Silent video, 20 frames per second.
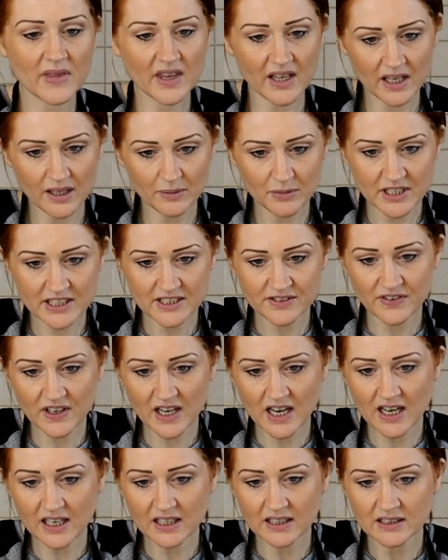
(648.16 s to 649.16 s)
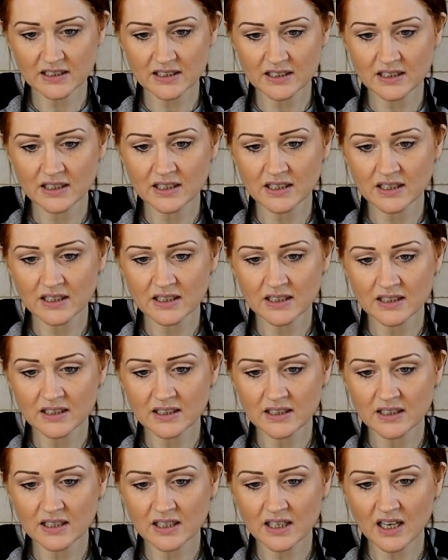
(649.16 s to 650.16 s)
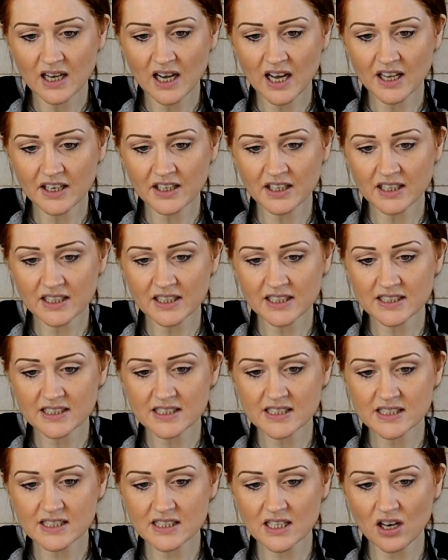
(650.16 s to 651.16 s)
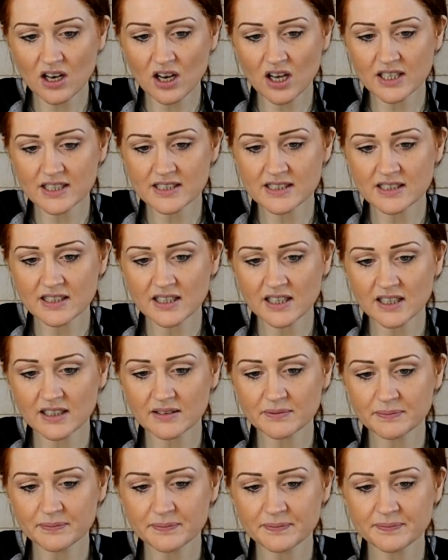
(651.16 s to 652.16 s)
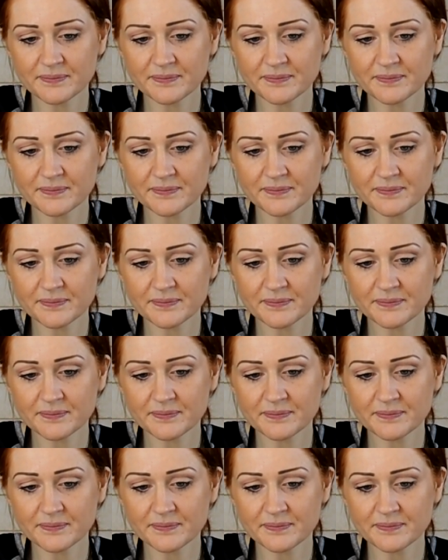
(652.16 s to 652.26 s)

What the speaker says: Keep this flat and like slice it in.